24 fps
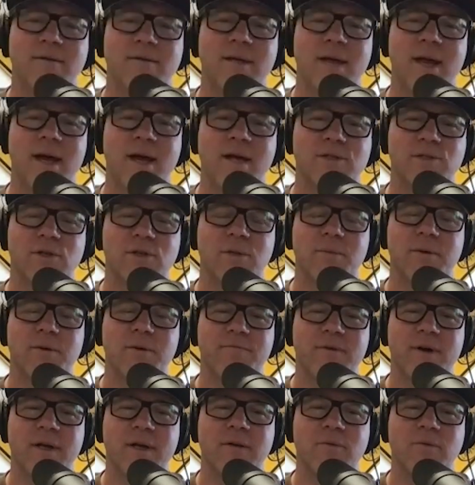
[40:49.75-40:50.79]
yeah. So it'll be
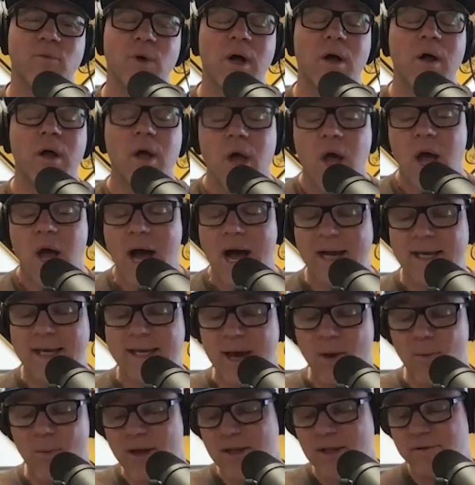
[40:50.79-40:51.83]
fun. Well, I
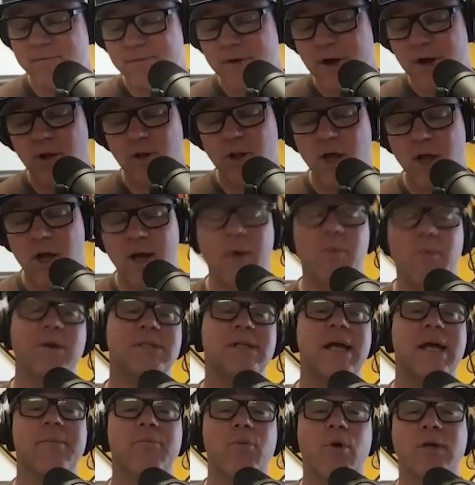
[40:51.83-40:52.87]
can't wait to follow along. I
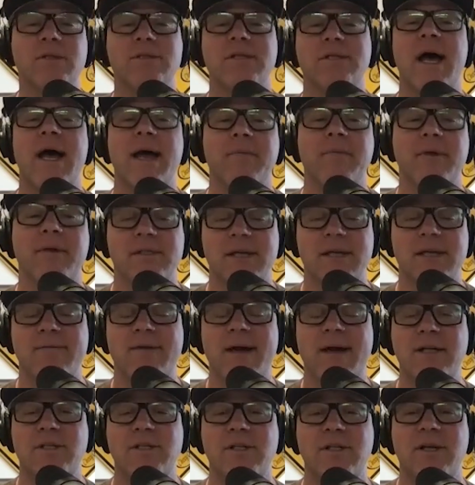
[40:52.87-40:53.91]
wish I had more time because I've
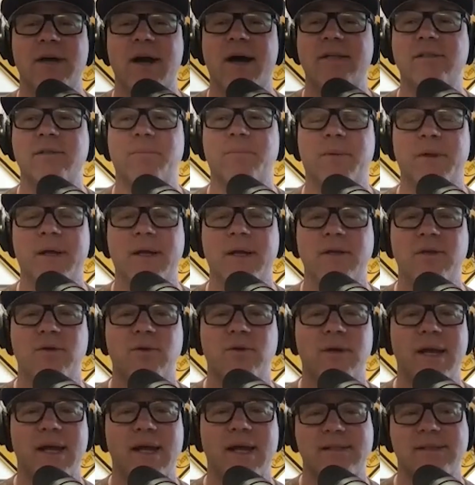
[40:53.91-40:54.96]
actually contemplated
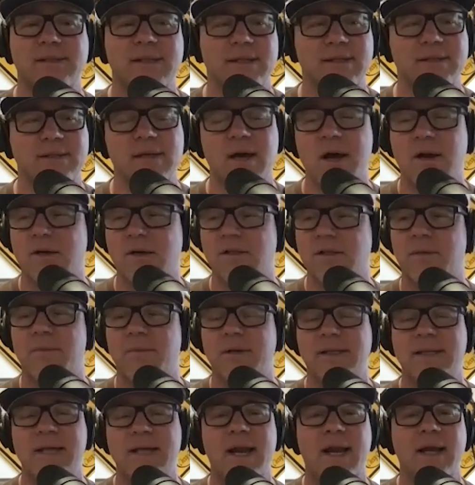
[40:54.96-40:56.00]
doing S10 talk or something
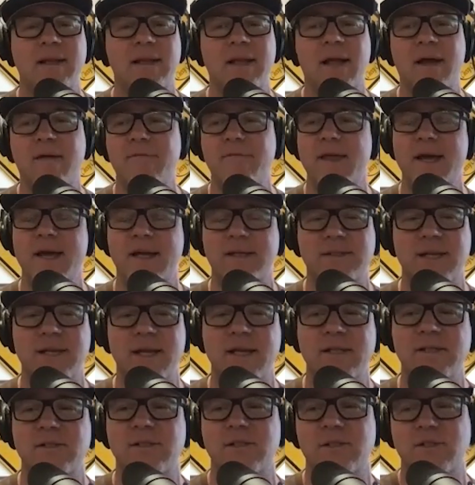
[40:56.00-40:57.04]
like that. I love the
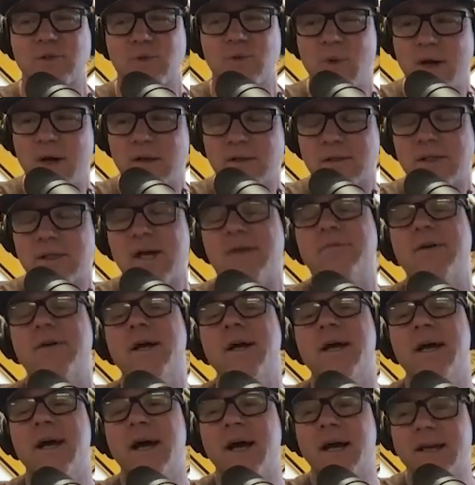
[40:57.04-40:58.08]
S10s, the square stuff.
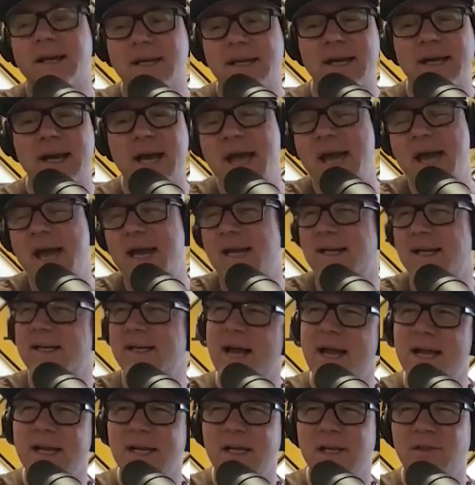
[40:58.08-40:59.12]
Again, I had a
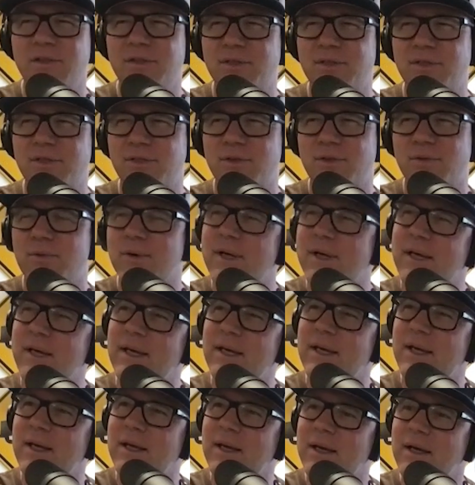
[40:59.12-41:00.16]

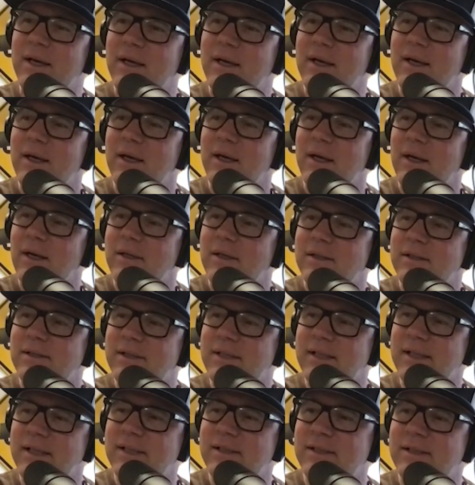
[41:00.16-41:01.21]
93
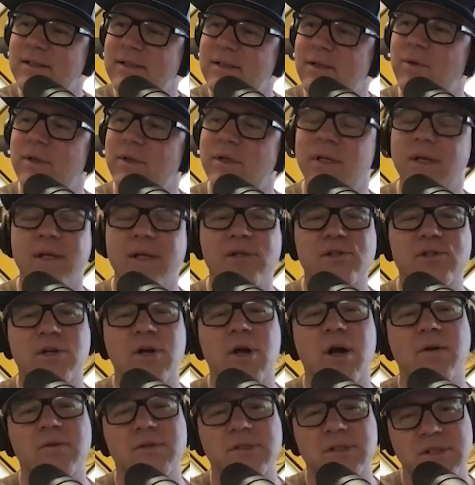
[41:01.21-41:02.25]
well, they used to
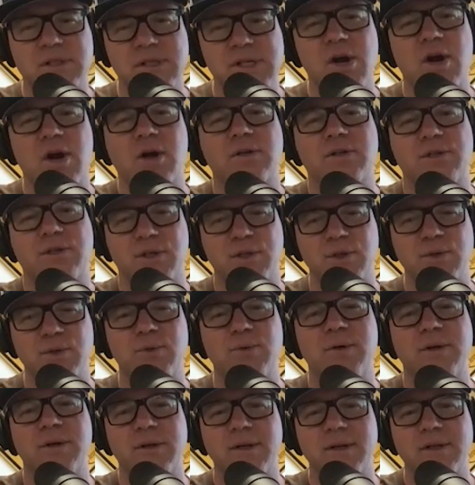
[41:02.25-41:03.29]
call it was a
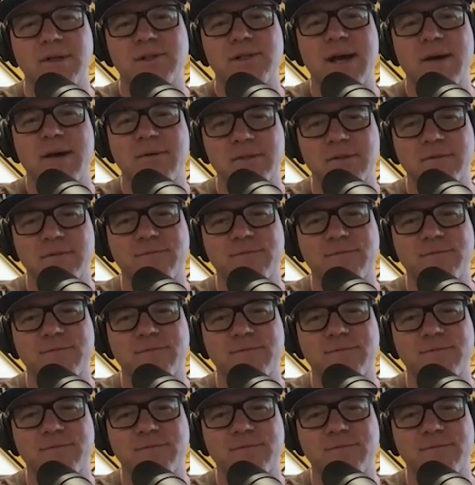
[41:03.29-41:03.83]
ZR2. So that was the